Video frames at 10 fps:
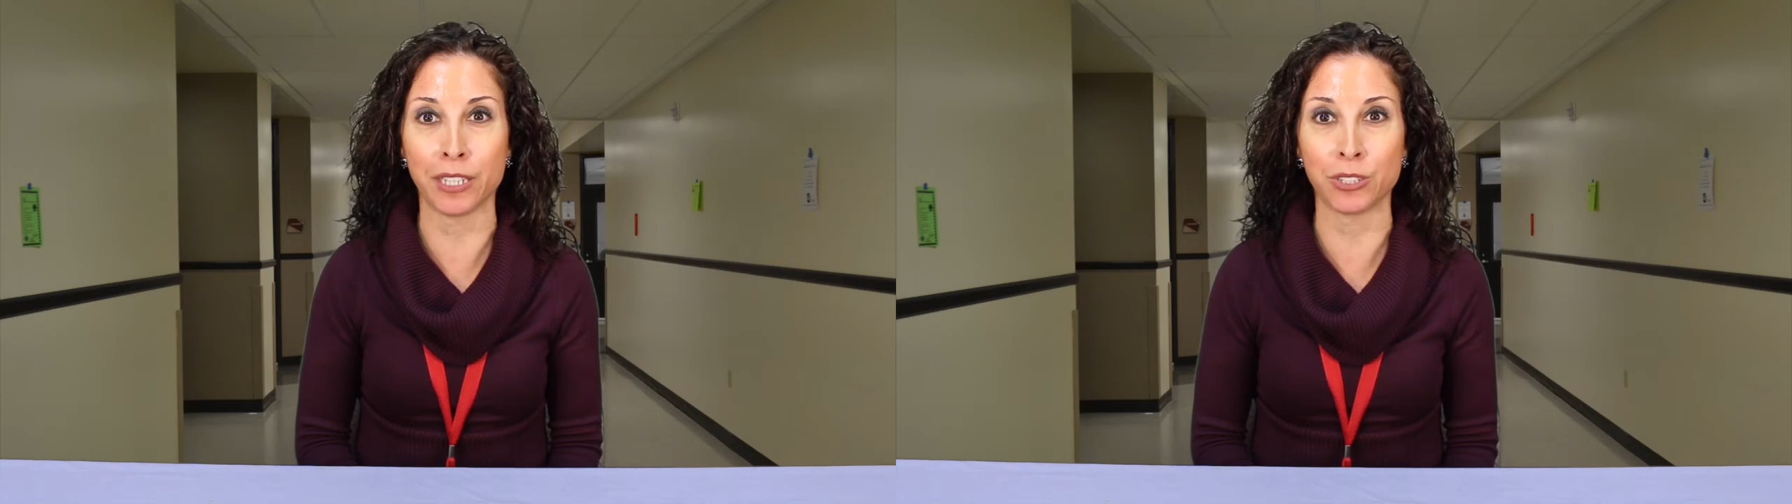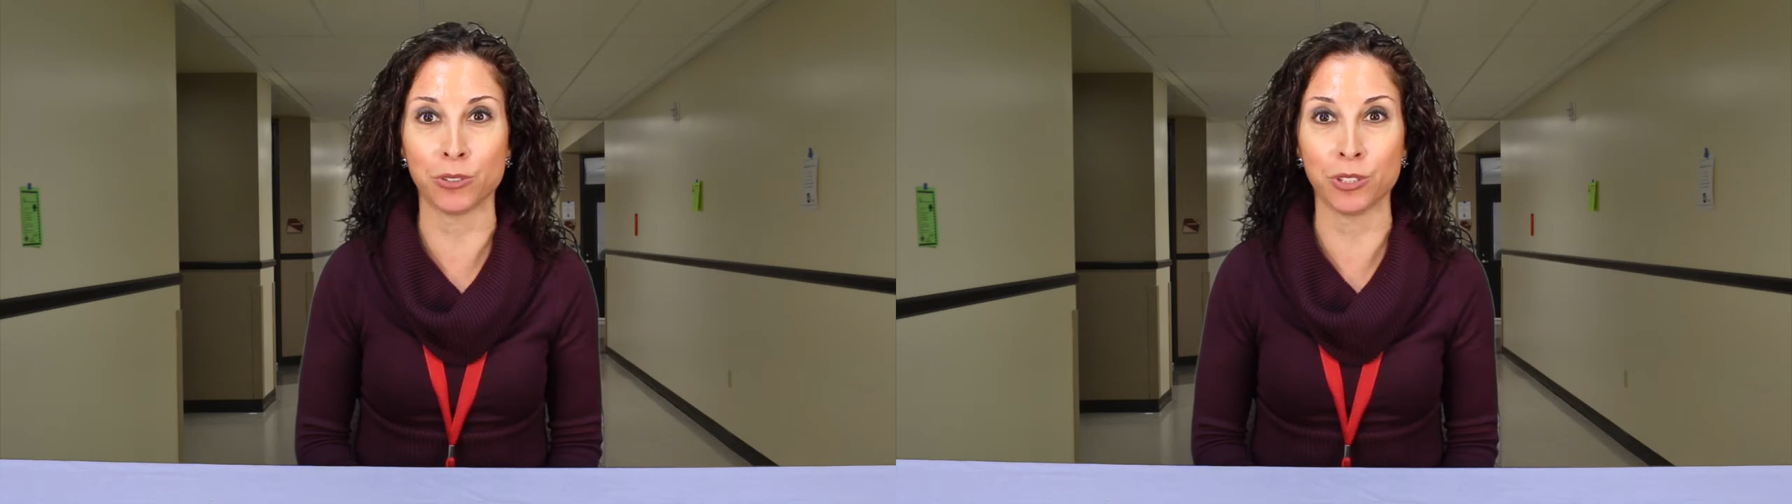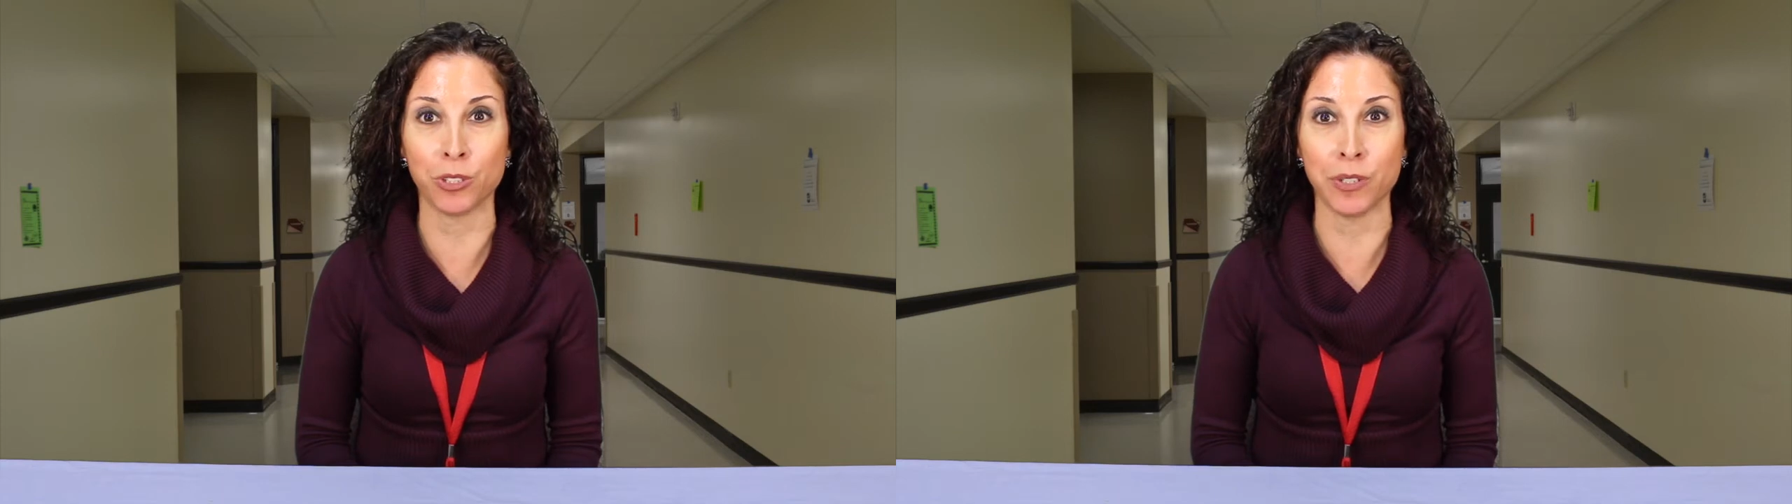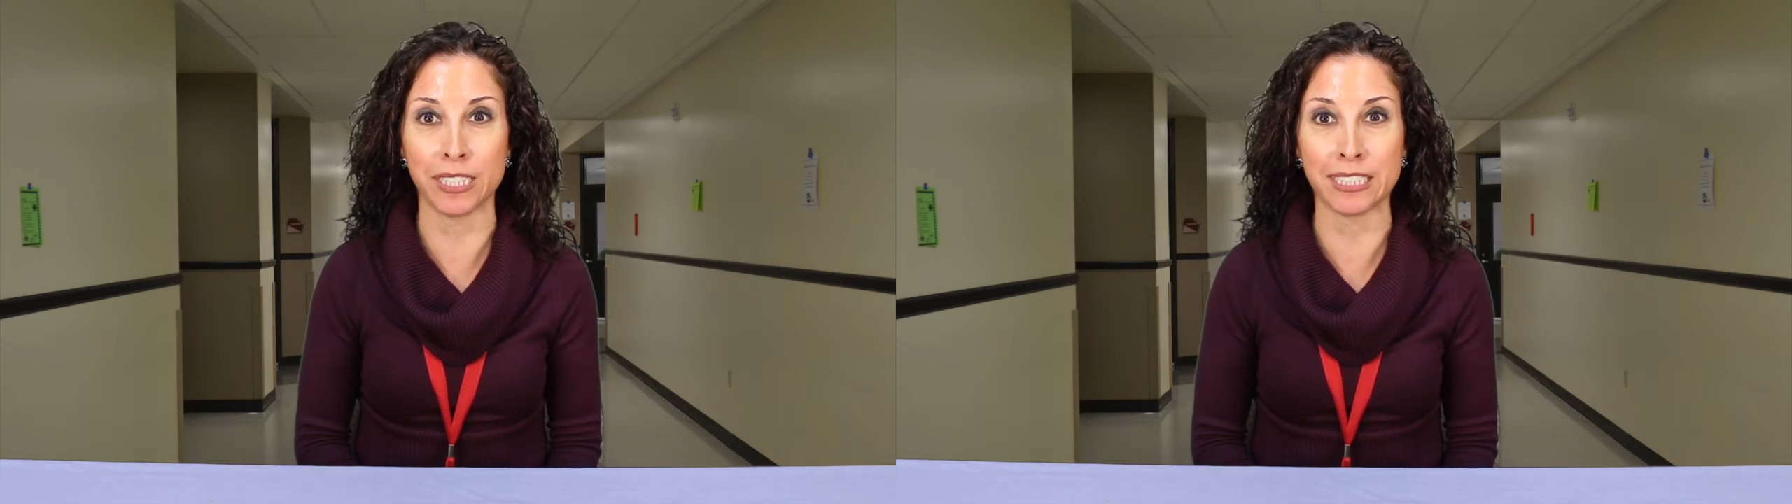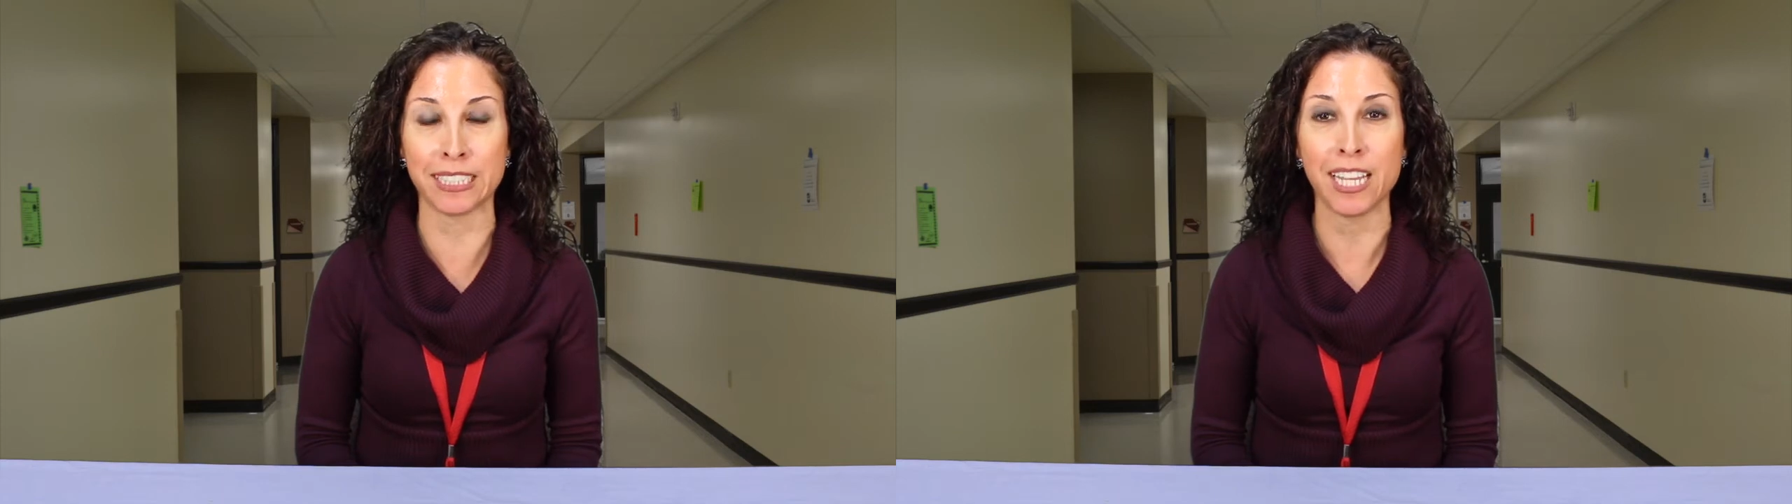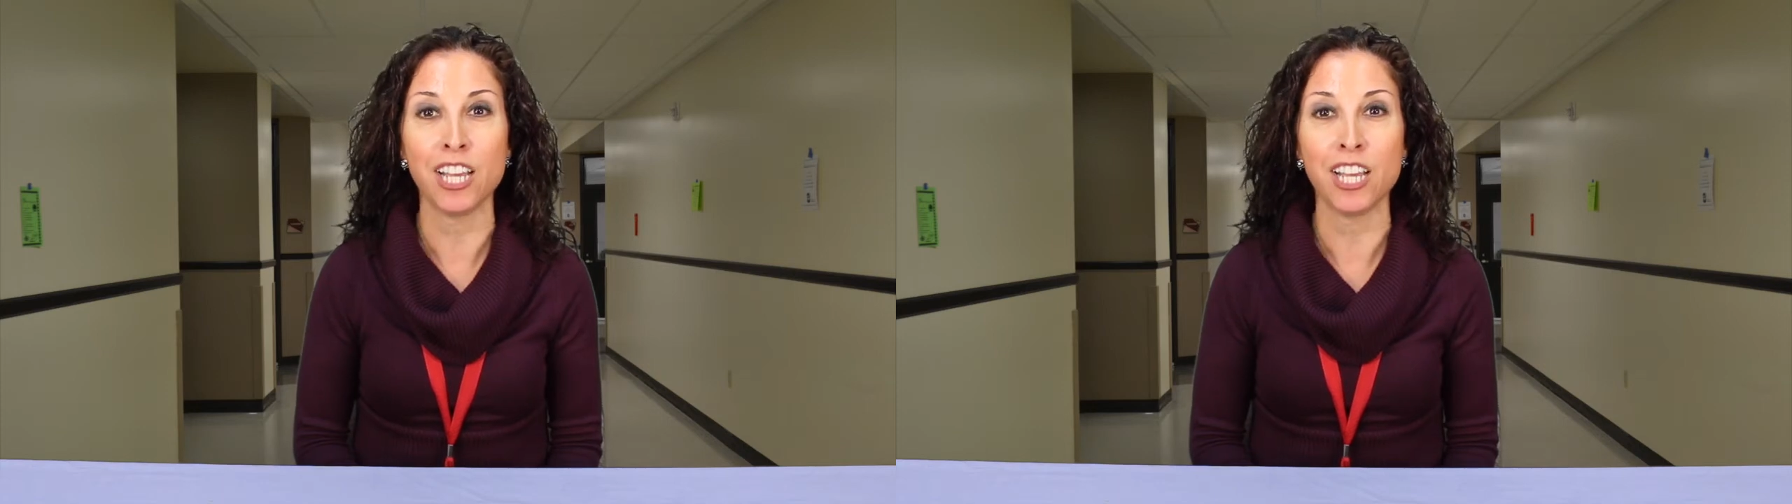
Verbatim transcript: High School students.